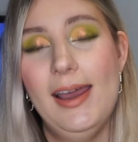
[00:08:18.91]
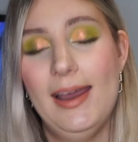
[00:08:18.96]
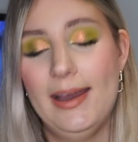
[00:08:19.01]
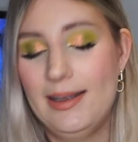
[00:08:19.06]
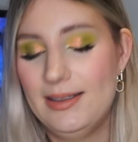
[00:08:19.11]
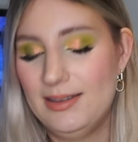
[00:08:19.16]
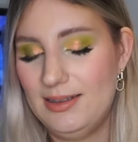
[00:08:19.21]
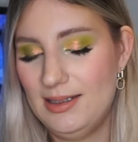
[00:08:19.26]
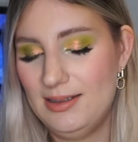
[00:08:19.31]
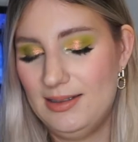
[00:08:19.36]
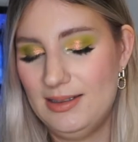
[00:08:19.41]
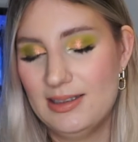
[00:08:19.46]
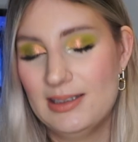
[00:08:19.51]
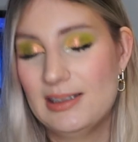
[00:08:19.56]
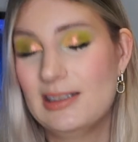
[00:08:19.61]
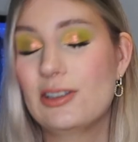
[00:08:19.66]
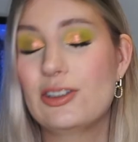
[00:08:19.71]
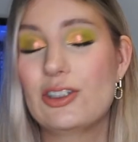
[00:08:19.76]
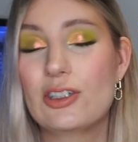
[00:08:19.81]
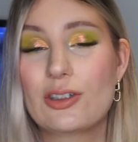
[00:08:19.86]
And since this
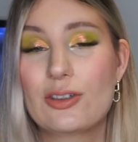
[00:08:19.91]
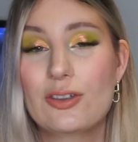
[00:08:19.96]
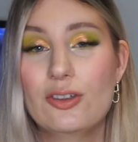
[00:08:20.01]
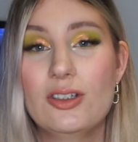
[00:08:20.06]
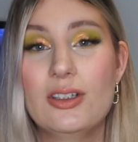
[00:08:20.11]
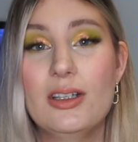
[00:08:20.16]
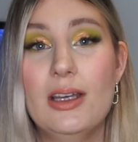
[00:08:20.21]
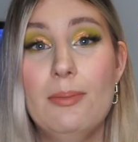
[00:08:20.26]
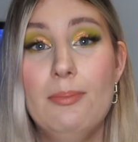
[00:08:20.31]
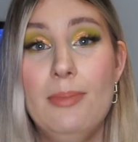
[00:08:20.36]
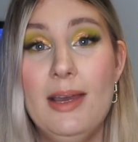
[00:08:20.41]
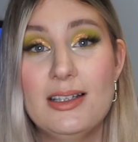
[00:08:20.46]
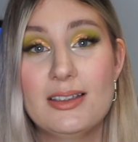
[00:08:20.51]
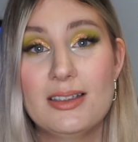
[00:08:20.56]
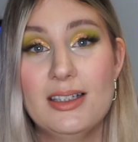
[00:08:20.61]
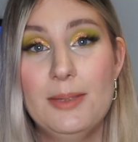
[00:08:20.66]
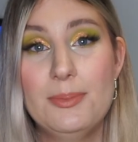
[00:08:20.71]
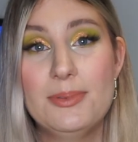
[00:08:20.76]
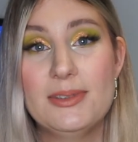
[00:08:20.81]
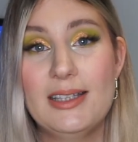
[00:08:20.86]
is such a good
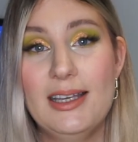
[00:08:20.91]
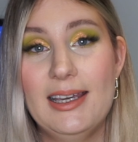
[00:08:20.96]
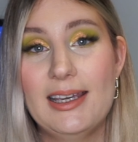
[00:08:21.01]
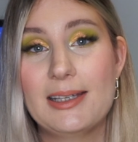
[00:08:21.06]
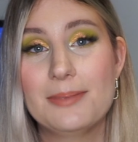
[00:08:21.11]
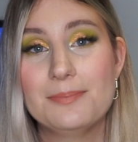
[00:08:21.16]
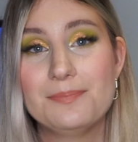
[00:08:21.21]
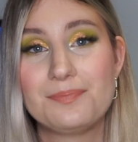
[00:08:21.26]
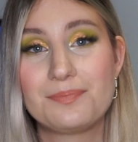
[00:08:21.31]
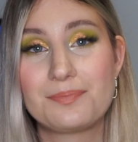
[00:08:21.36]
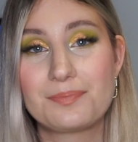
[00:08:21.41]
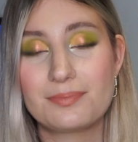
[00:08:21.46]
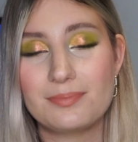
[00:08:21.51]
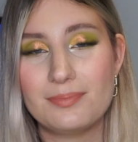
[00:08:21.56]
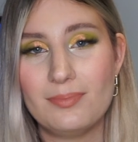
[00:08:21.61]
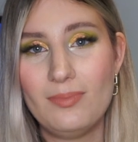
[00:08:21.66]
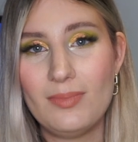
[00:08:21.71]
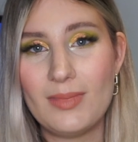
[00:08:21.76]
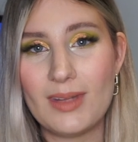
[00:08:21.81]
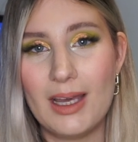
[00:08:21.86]
mixer lipstick,
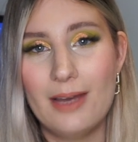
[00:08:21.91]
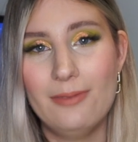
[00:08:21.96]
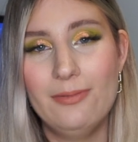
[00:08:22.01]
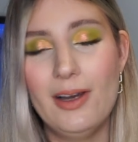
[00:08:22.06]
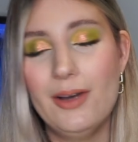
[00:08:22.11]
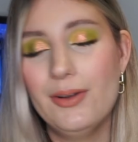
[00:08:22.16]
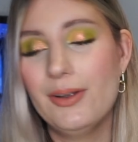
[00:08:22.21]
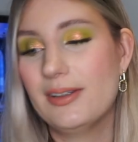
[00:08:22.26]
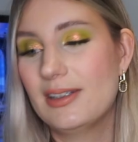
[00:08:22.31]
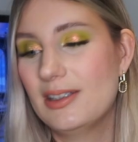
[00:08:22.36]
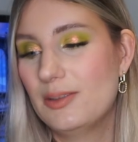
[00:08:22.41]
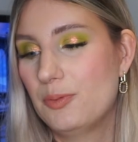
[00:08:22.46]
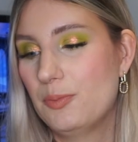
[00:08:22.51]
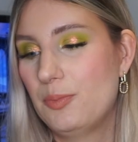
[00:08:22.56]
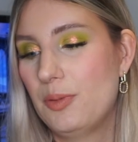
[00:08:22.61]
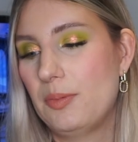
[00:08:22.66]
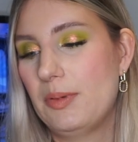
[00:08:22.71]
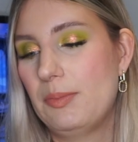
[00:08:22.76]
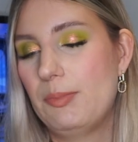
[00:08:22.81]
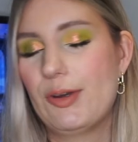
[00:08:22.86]
I found that this would
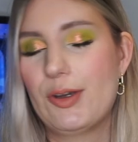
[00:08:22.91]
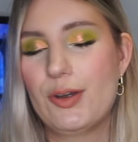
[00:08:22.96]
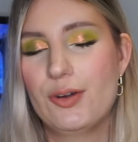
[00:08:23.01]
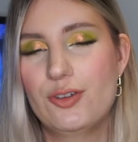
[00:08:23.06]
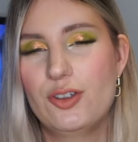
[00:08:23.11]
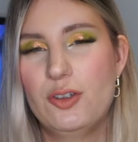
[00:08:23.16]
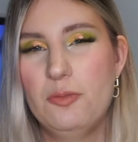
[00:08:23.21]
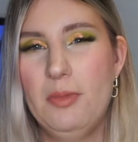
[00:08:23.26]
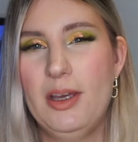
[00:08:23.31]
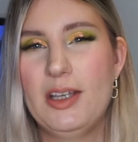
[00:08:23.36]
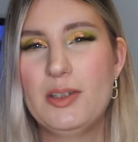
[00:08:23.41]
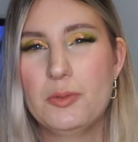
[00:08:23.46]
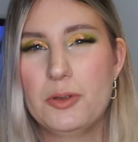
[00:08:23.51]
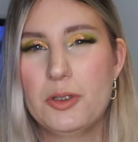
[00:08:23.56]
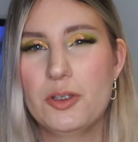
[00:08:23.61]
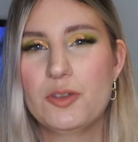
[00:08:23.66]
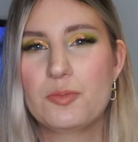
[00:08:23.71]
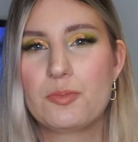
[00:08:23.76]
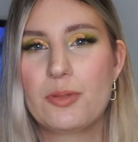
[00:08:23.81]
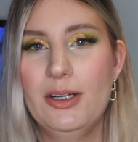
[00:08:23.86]
probably be good to mix with
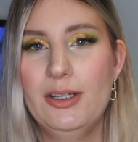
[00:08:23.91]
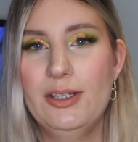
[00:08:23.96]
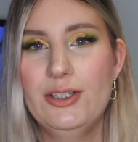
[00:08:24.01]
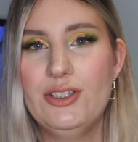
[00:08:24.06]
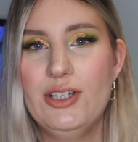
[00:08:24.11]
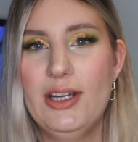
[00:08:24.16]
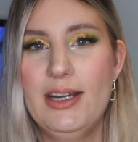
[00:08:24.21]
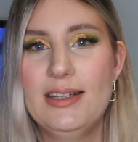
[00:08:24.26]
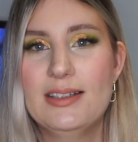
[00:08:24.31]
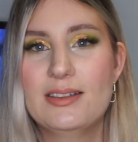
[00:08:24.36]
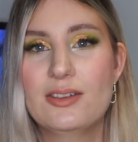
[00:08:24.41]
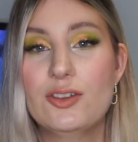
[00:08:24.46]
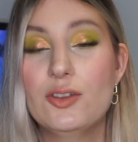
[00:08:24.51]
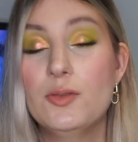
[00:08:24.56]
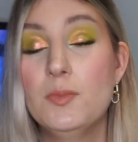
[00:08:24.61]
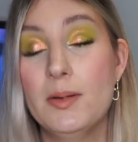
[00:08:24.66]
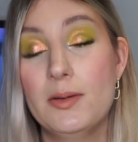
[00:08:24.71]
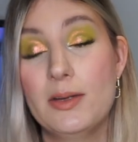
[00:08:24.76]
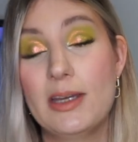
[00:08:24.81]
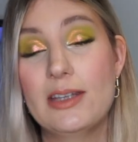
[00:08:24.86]
those brighter shades
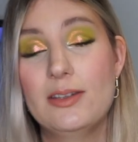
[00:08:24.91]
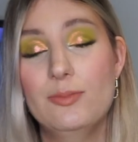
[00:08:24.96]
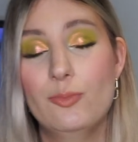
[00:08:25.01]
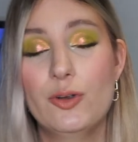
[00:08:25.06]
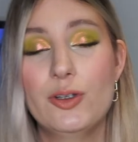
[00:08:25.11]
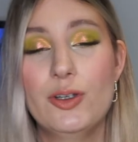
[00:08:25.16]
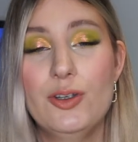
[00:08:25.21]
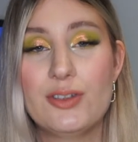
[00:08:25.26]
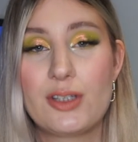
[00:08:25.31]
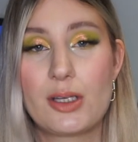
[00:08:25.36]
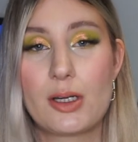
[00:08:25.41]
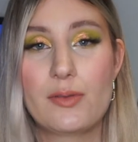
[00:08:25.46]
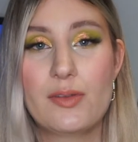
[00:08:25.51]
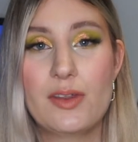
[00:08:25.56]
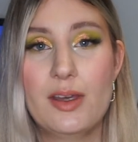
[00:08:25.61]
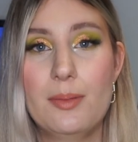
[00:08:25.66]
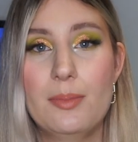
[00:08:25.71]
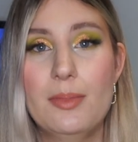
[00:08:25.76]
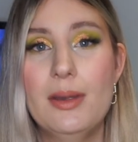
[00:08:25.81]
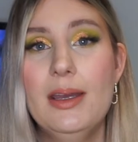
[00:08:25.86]
to get more use out of
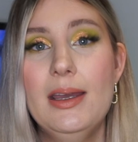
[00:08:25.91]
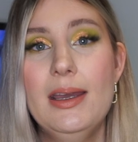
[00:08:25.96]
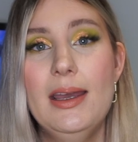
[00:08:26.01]
them